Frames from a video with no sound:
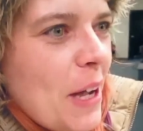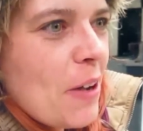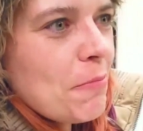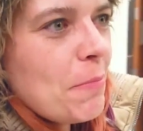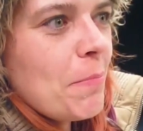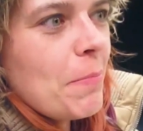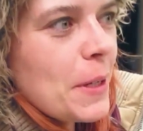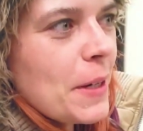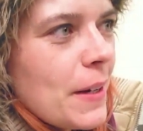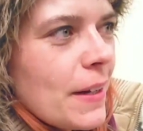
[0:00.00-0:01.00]
have
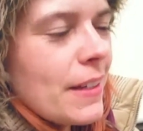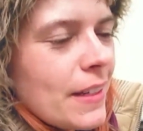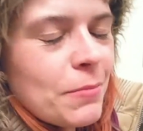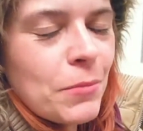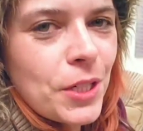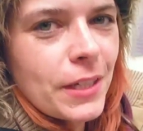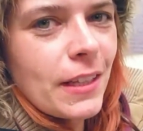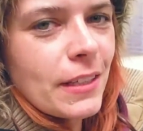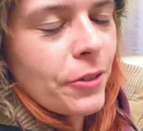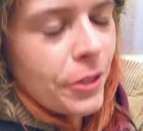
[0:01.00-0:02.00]
been in Michigan
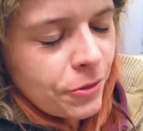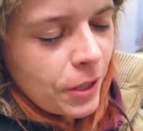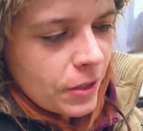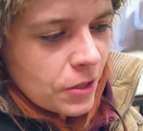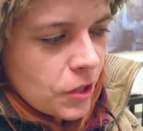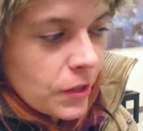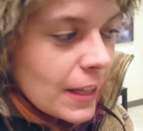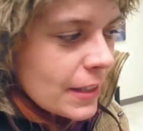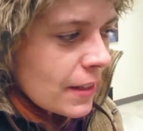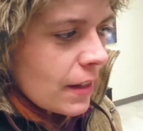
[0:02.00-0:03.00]
like 24 hours ago,
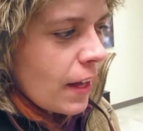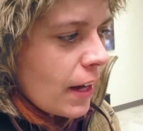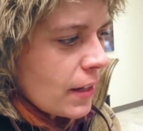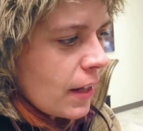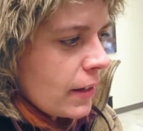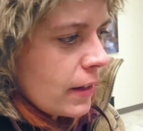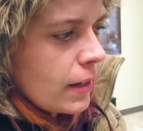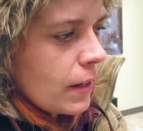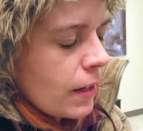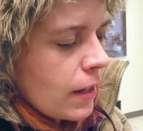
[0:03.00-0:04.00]
less than that, like
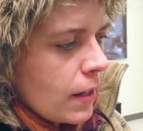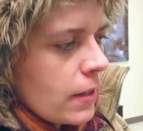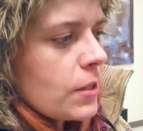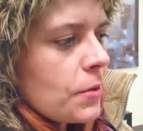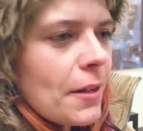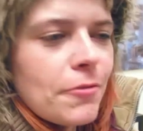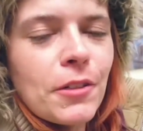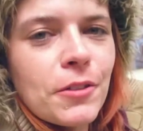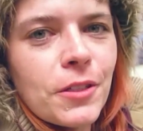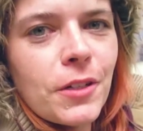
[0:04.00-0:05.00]
12
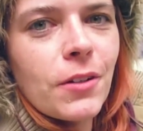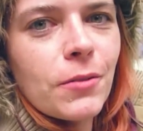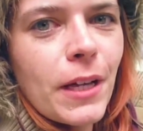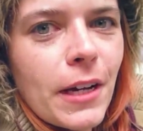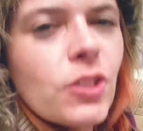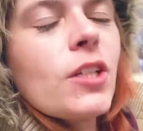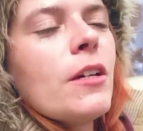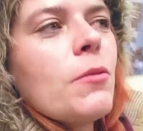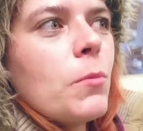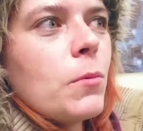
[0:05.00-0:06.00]
hours ago. We
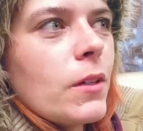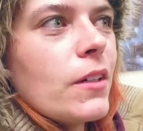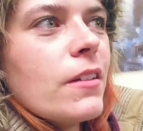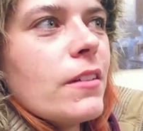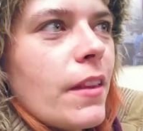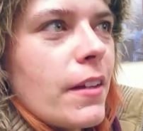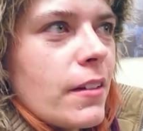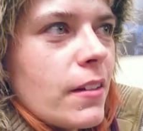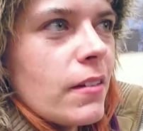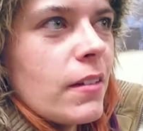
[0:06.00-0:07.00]
actually were in the,
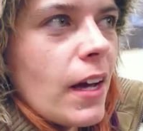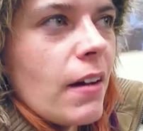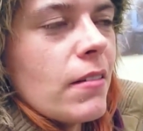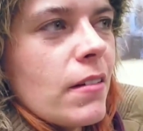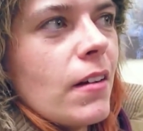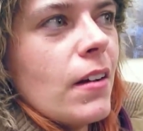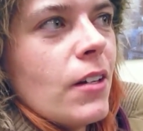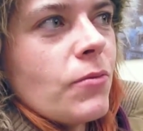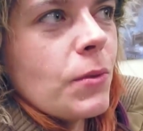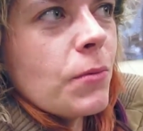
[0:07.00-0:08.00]

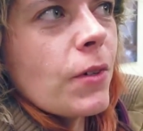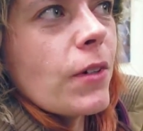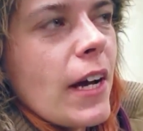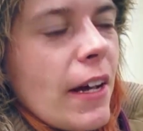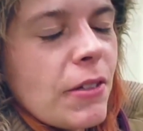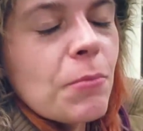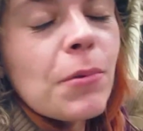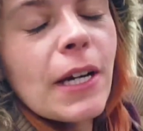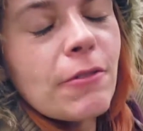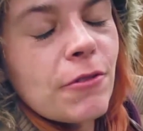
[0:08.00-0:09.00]
we were having
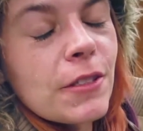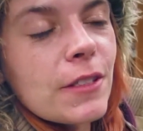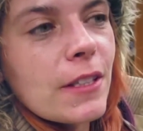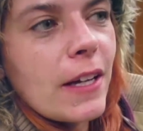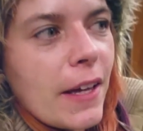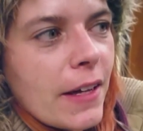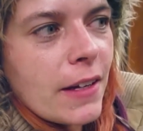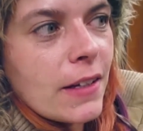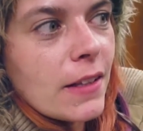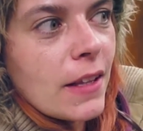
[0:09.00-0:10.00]
breakfast like
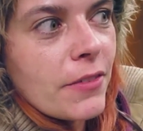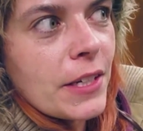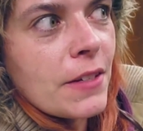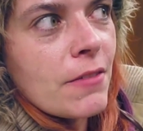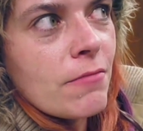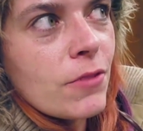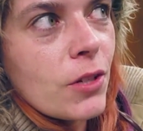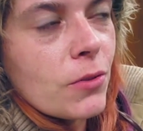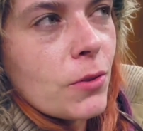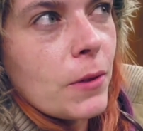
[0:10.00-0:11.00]
12
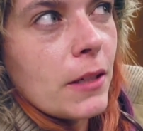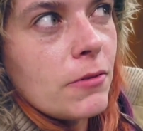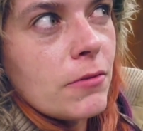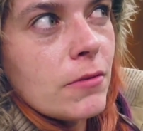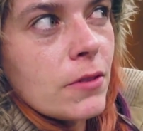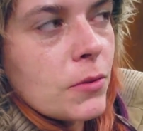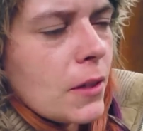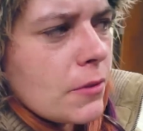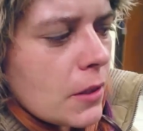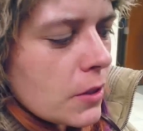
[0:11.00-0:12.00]

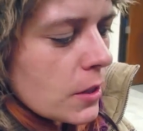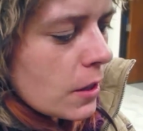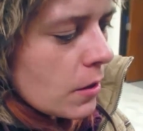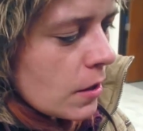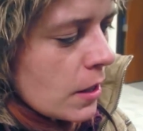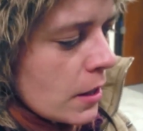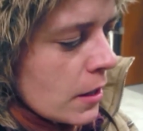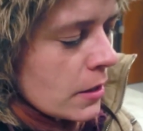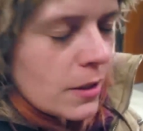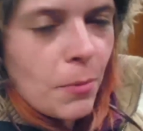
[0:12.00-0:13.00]
hours ago,
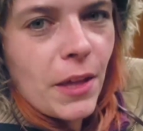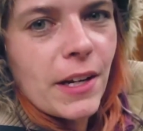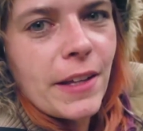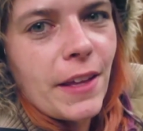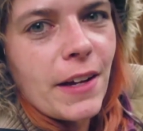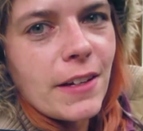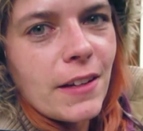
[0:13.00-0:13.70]
something like that.